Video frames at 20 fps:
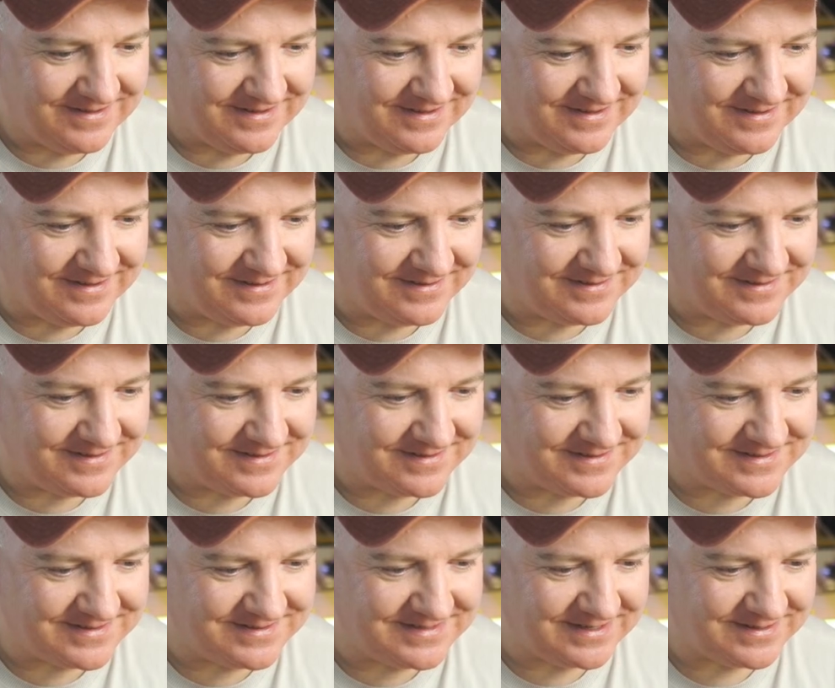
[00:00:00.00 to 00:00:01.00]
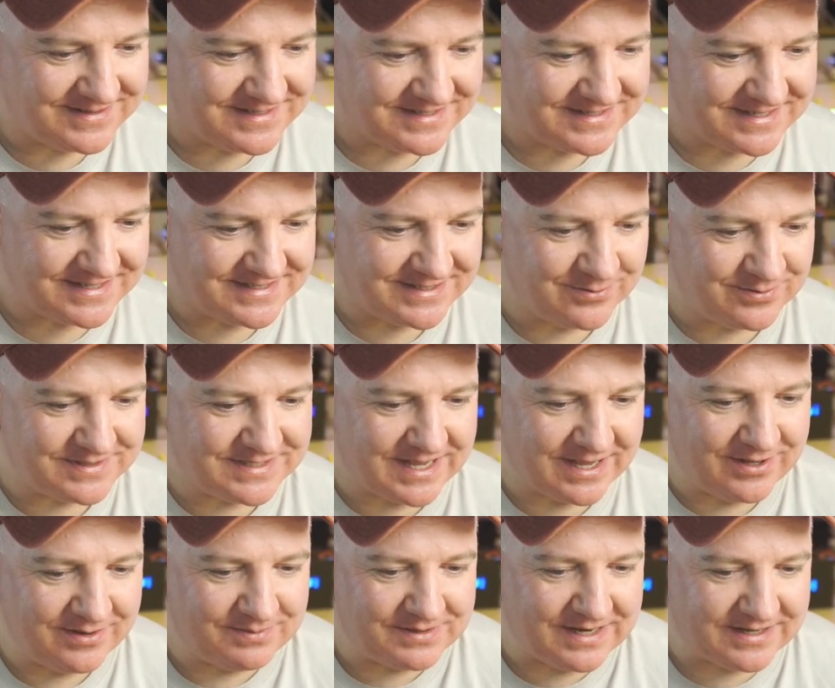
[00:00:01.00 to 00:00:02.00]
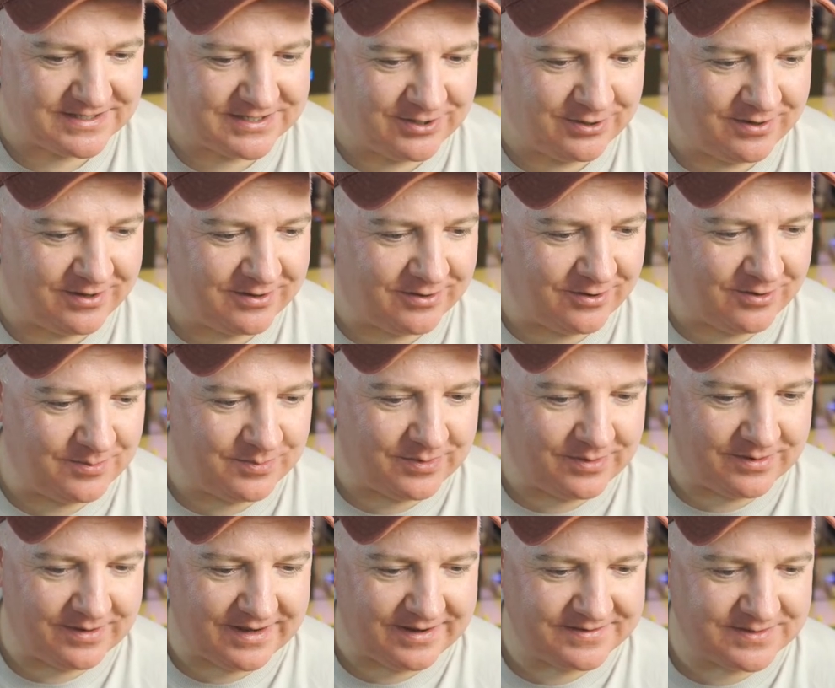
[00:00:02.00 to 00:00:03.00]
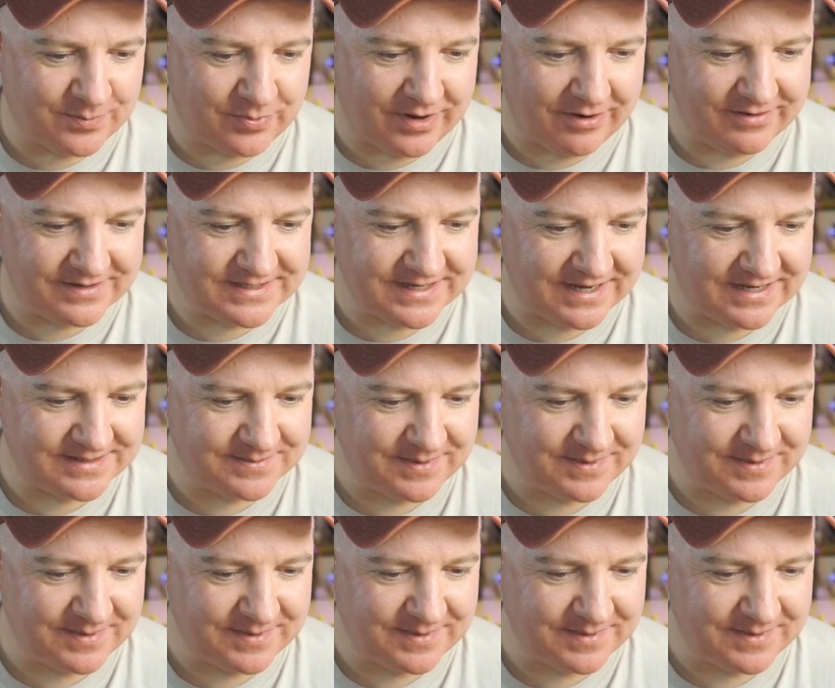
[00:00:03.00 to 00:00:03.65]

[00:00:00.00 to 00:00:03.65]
Uh, so Dale says, I still want to get Galactic Unicorn, but I had to prioritise.